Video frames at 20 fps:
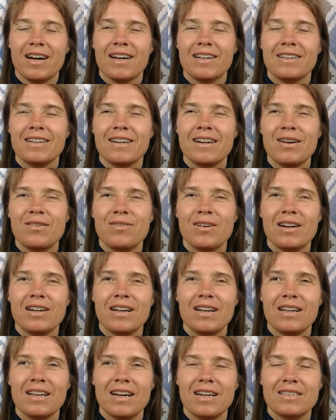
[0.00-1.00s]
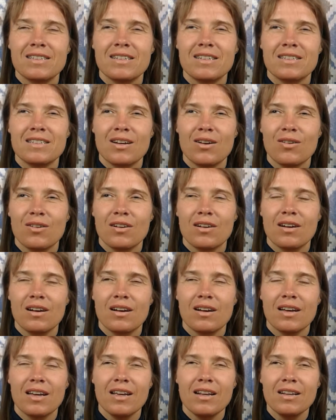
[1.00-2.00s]
And then I finally asked Lisa,
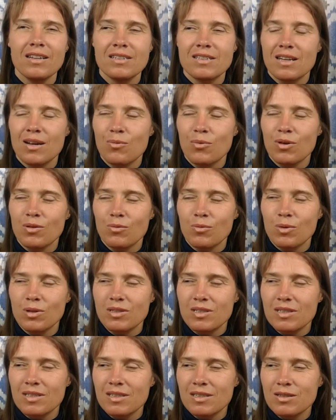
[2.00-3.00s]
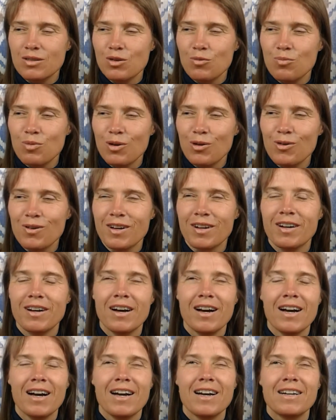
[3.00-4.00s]
"Hey Lisa, what's this new pole?"
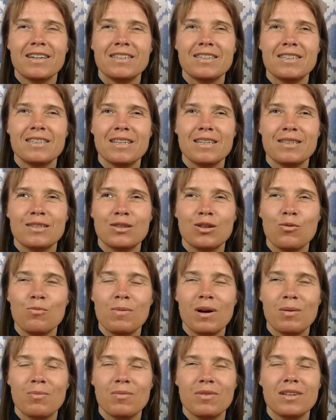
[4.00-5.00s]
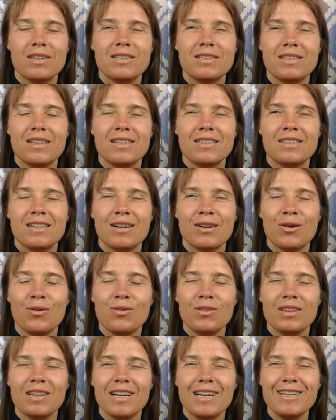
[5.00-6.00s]
And she says, "No, Mom, it's an
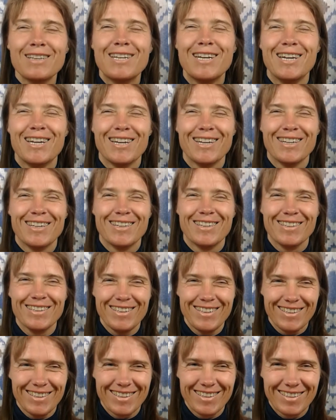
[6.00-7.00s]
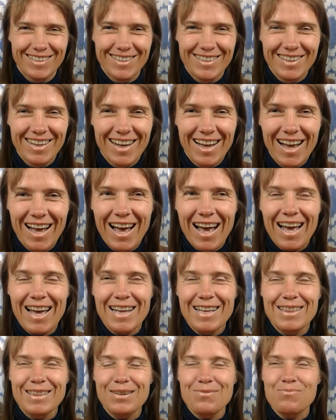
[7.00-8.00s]
old lady."
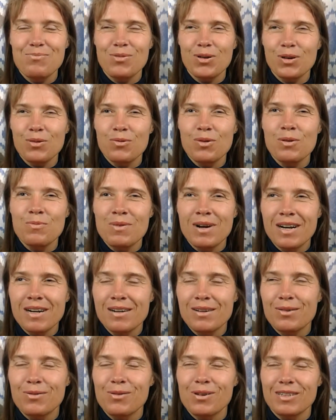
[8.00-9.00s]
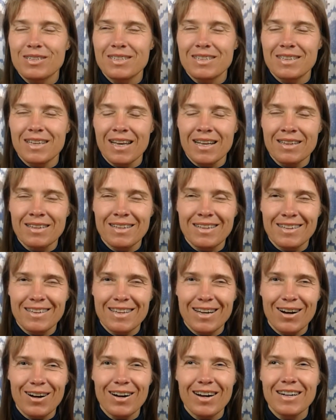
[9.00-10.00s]
And the poor woman was standing
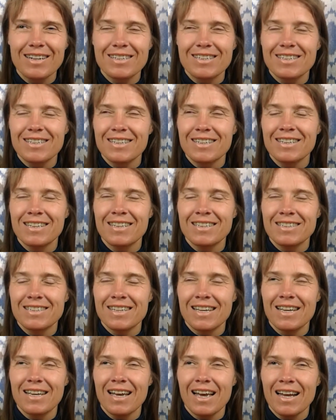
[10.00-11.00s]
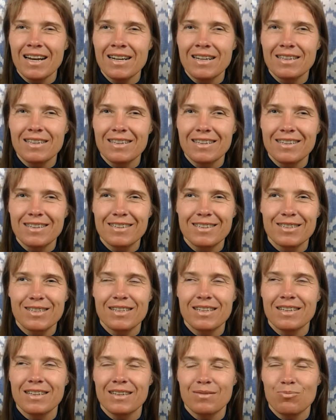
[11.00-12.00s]
there and she didn't say anything.
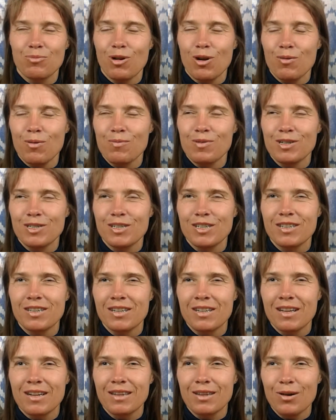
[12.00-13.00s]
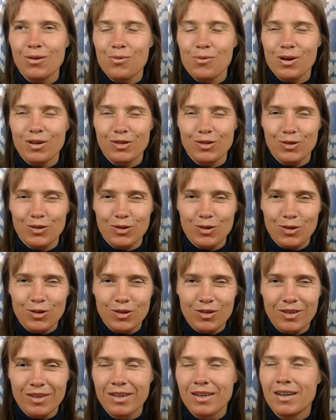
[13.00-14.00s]
Probably she didn't know what to
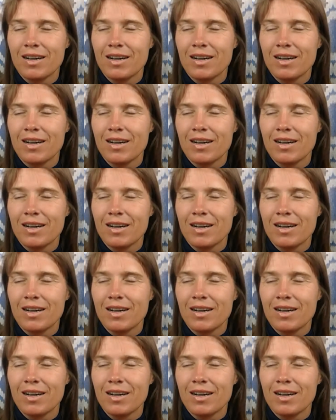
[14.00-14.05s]
do.